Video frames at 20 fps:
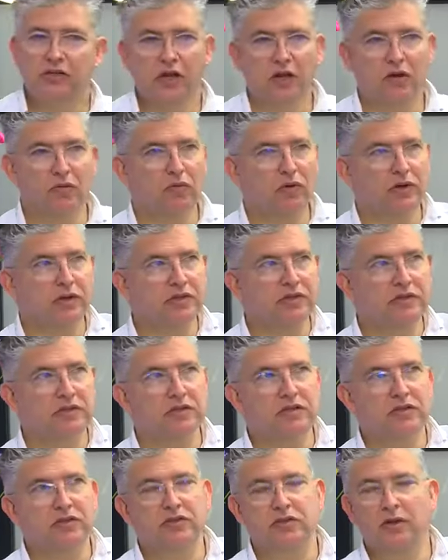go. What is
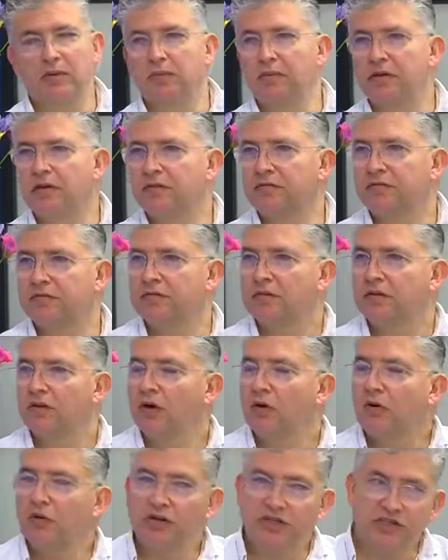in the top left?
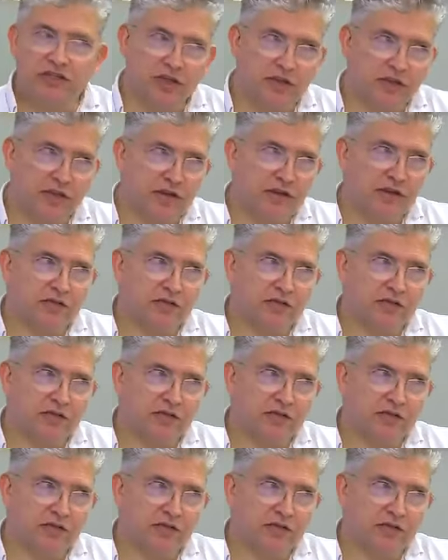What is on the